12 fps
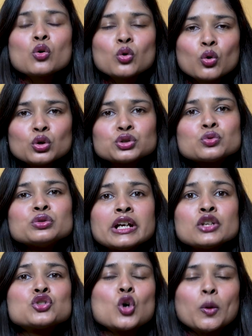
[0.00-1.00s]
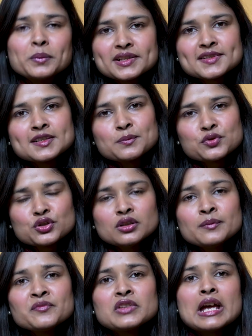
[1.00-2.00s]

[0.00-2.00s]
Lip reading: go through their job description,